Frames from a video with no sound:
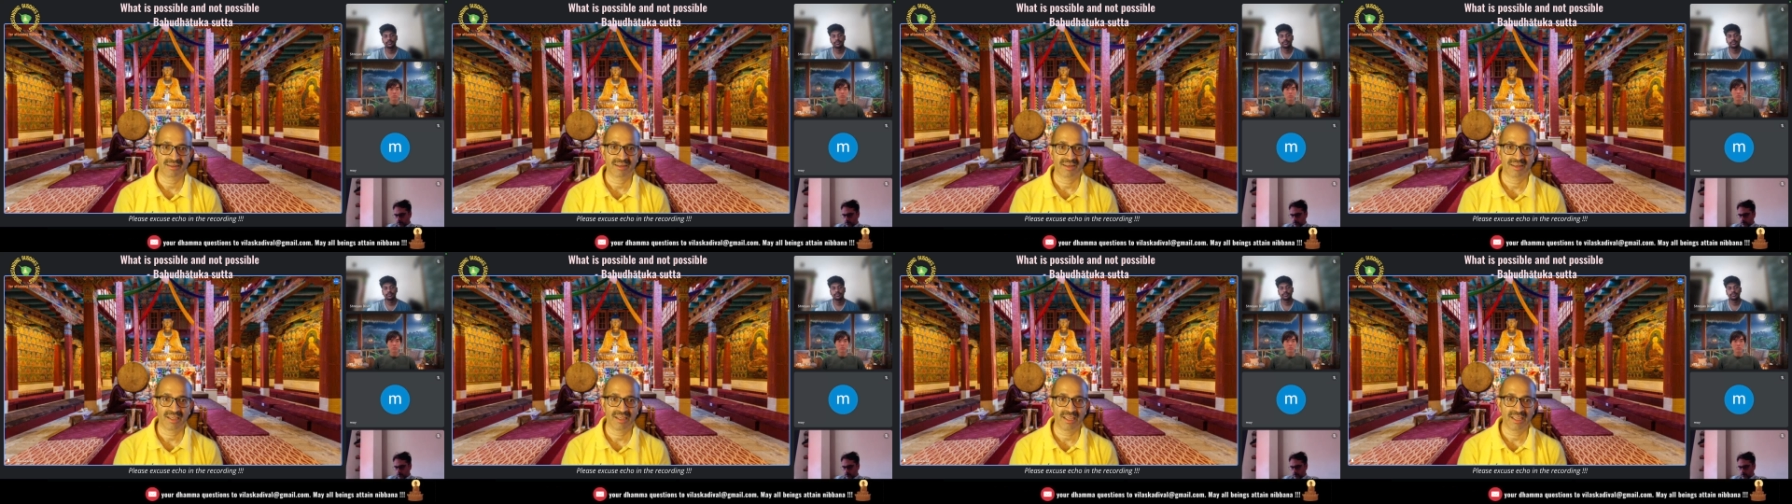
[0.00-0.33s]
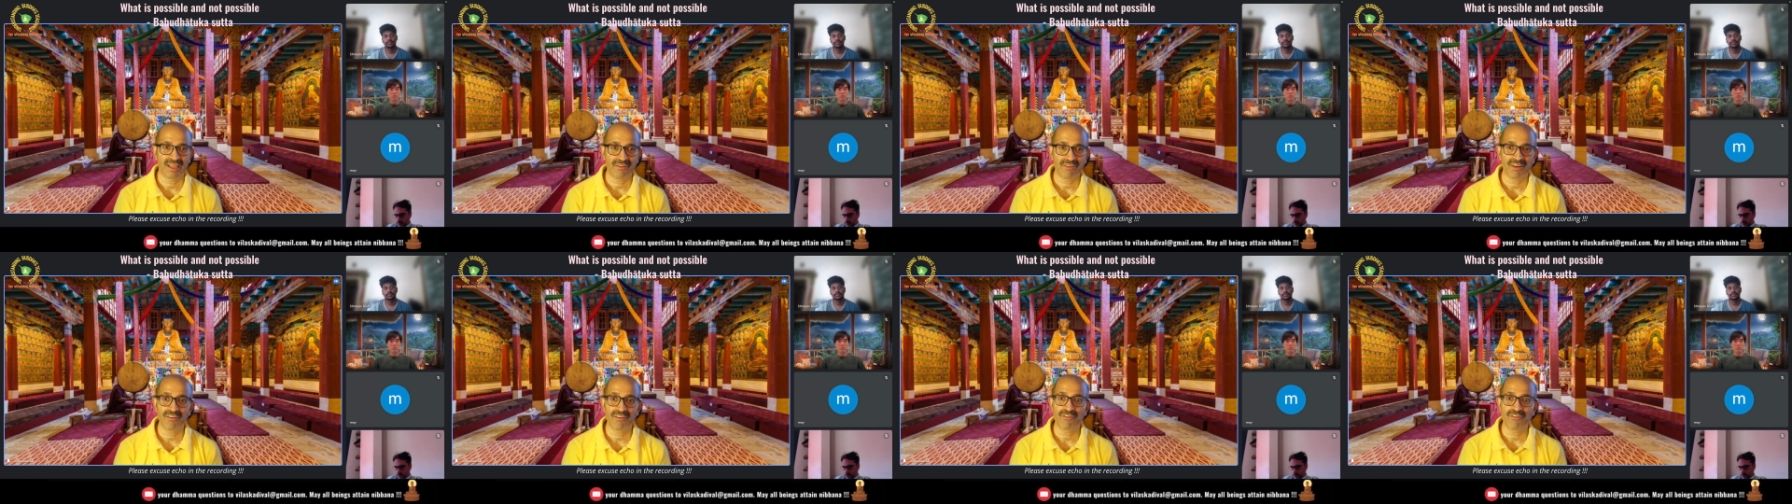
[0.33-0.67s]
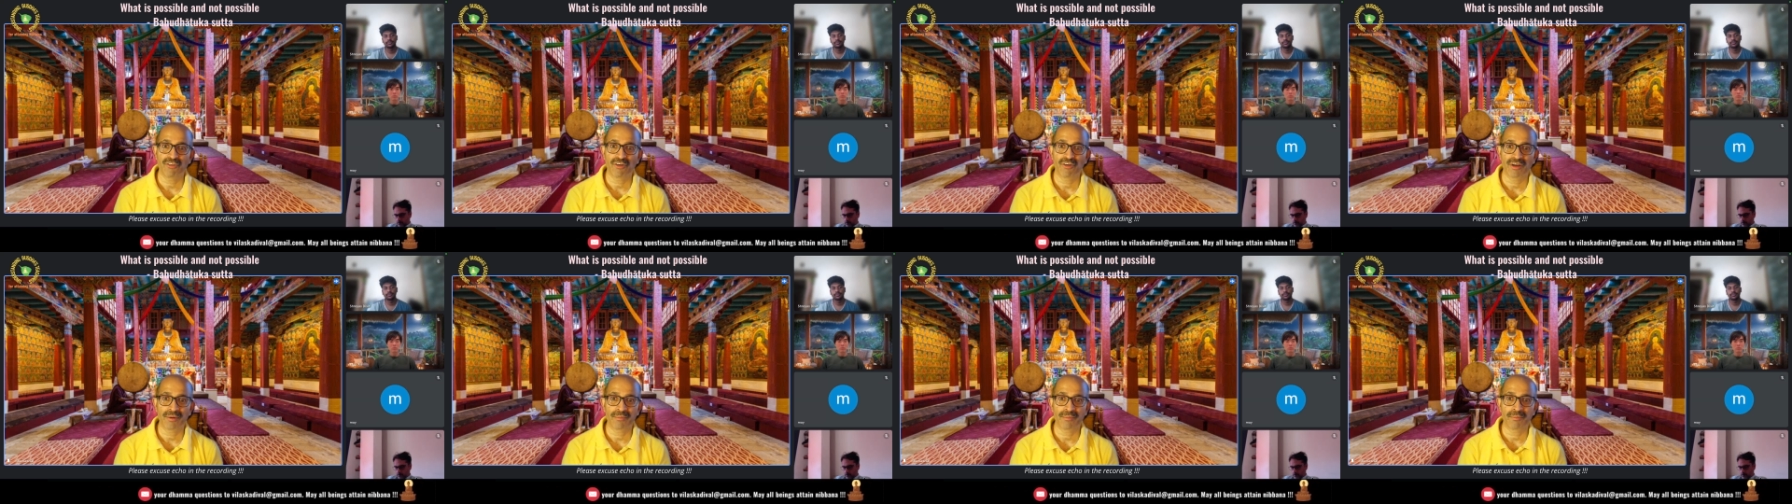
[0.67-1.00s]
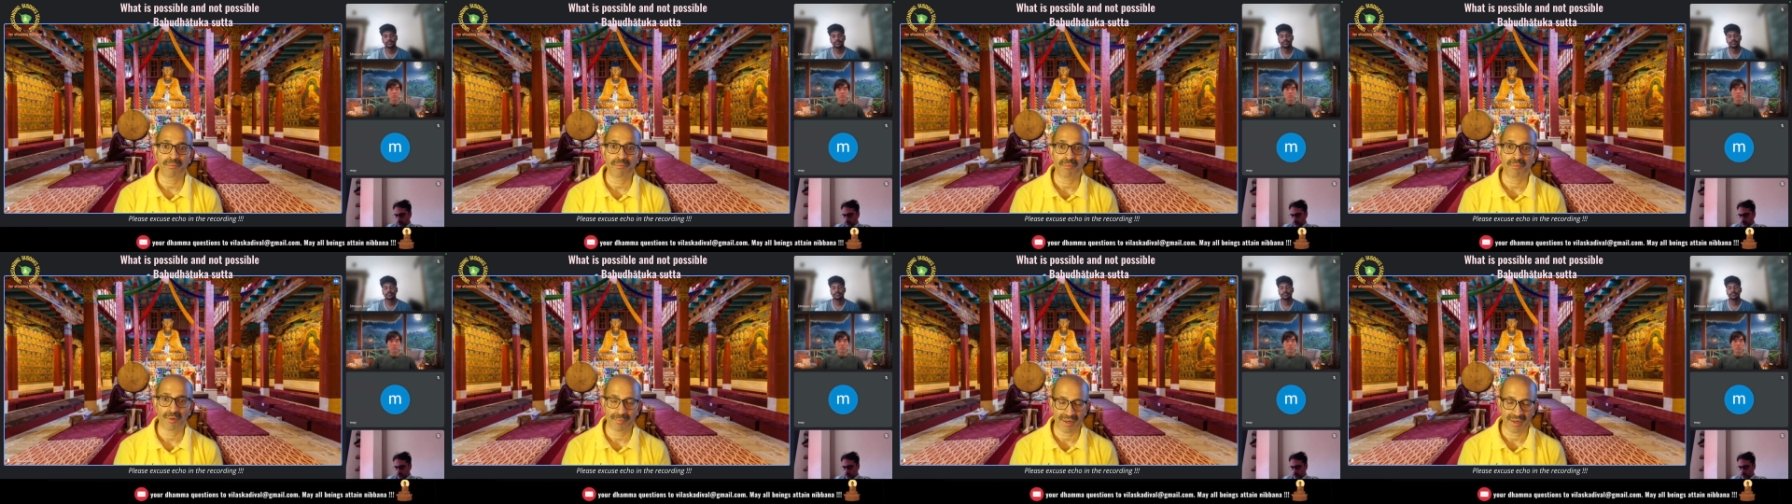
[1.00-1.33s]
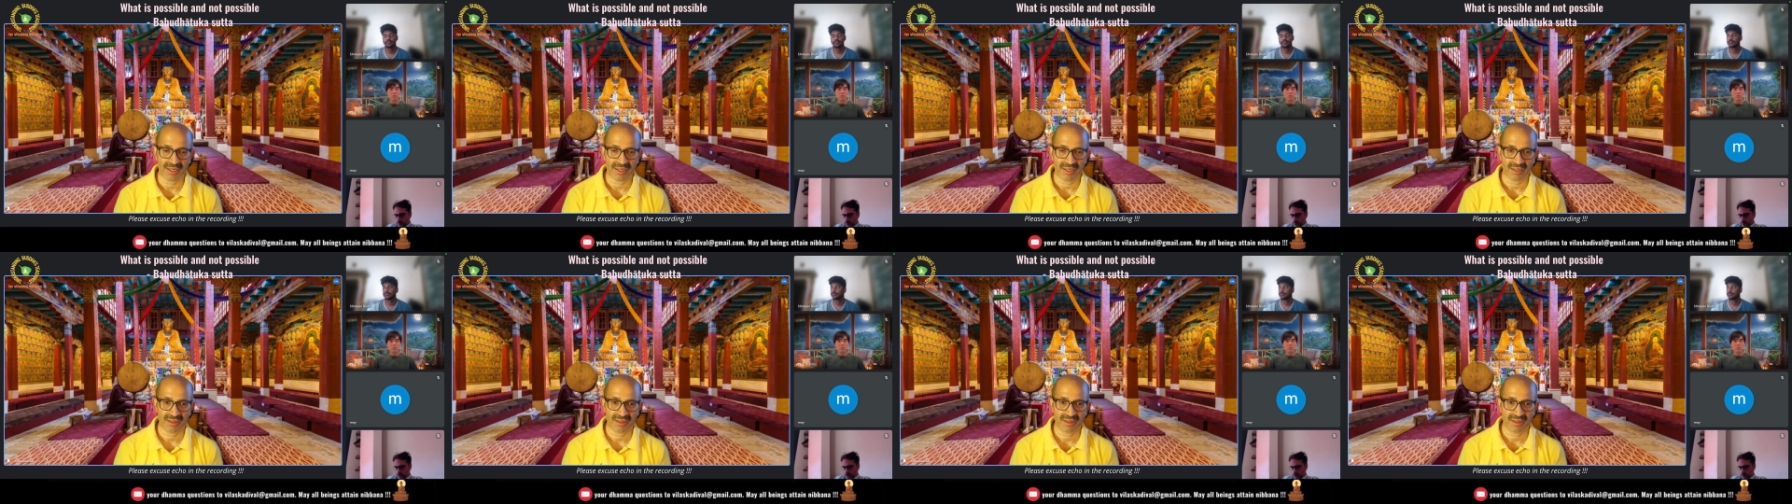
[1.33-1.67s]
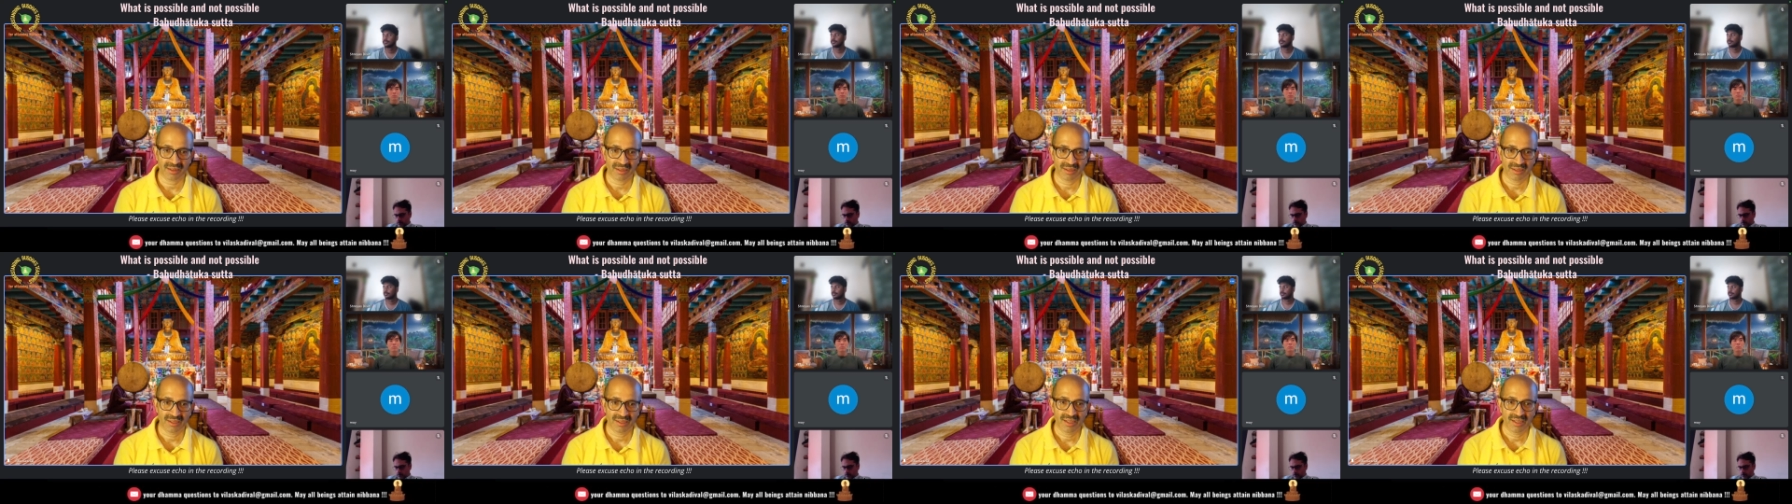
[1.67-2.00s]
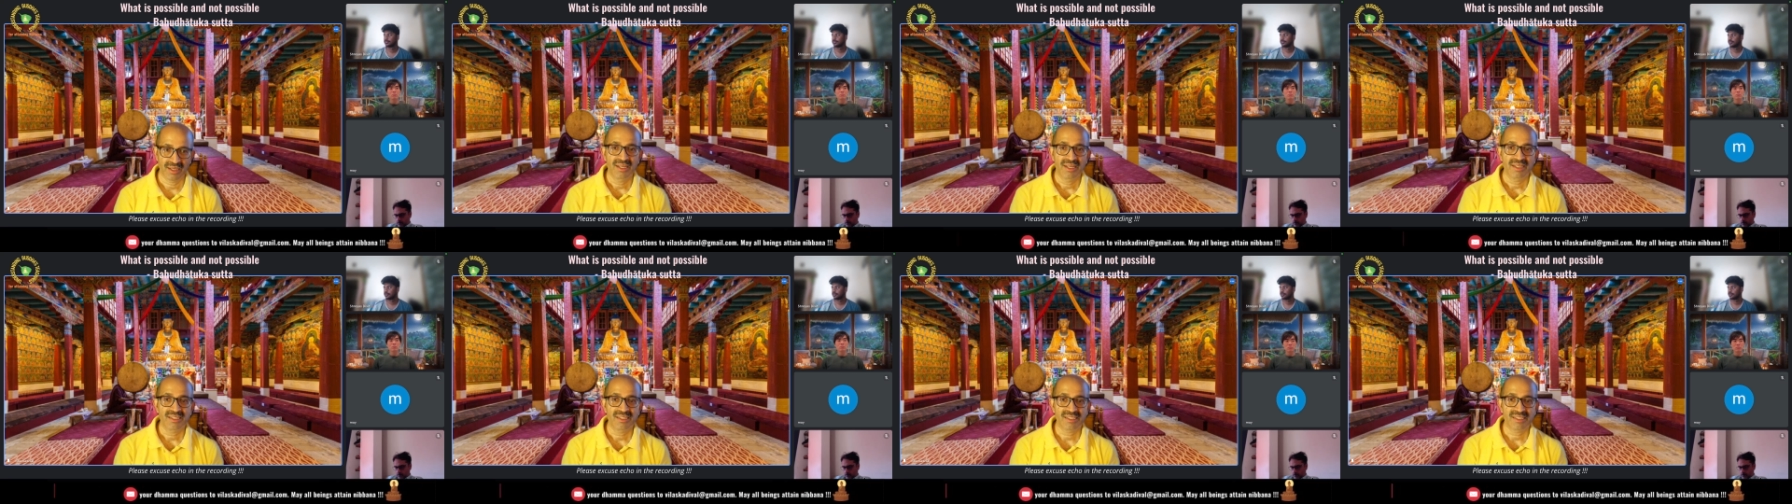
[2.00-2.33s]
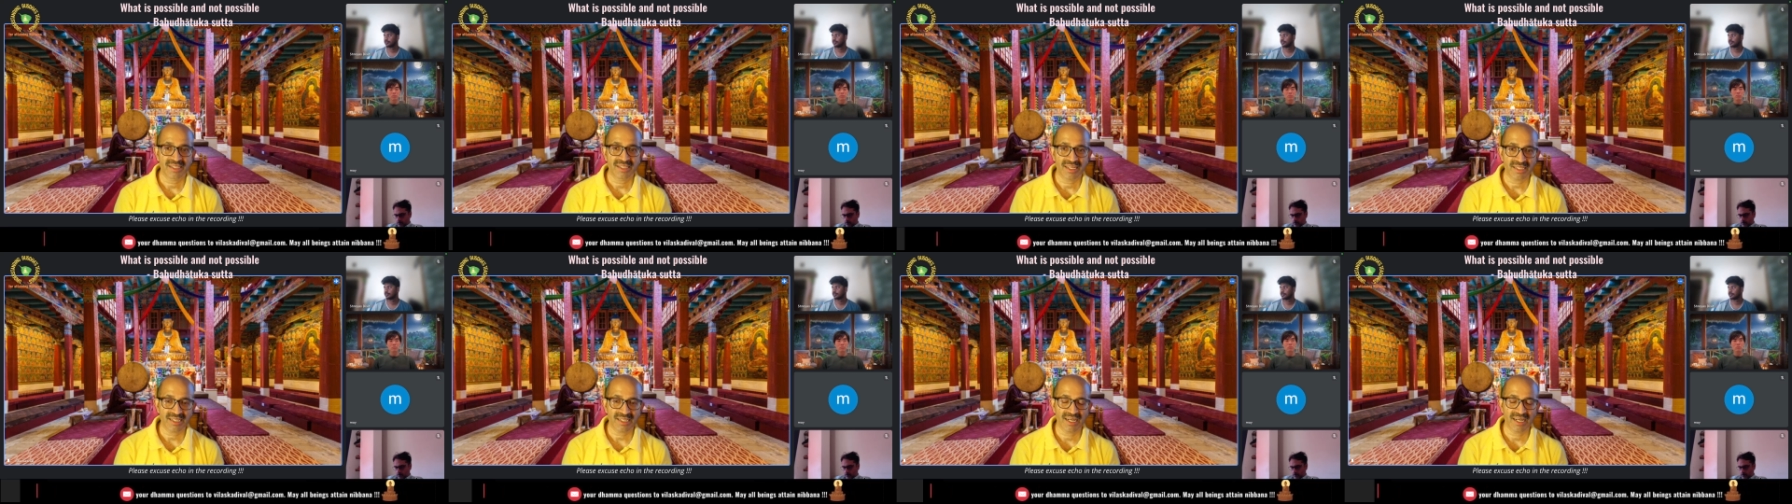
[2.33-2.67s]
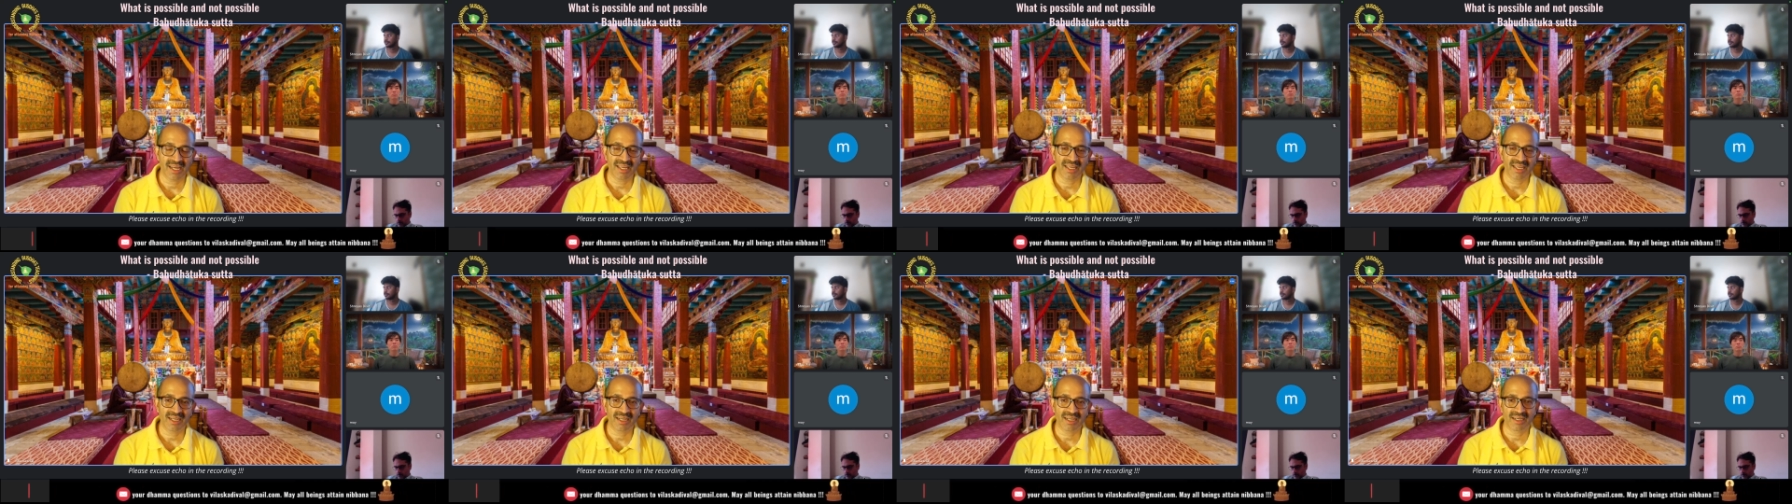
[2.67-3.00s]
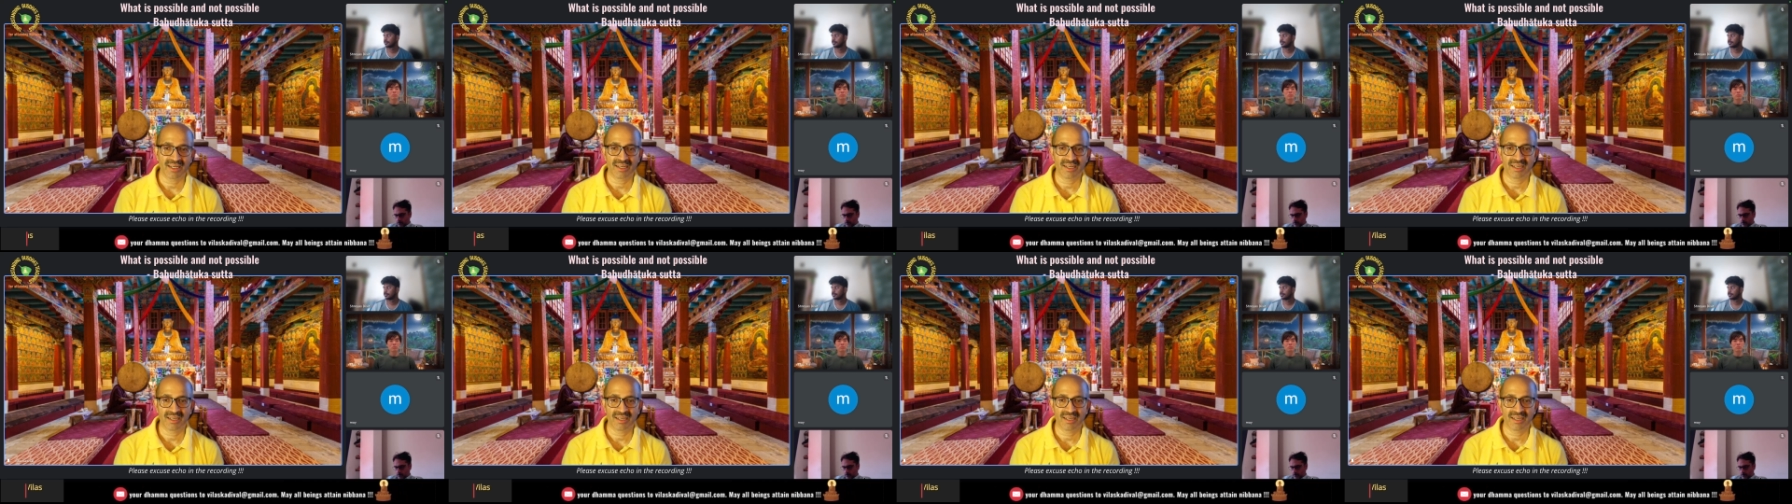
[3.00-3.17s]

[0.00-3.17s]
even for a moment. Just like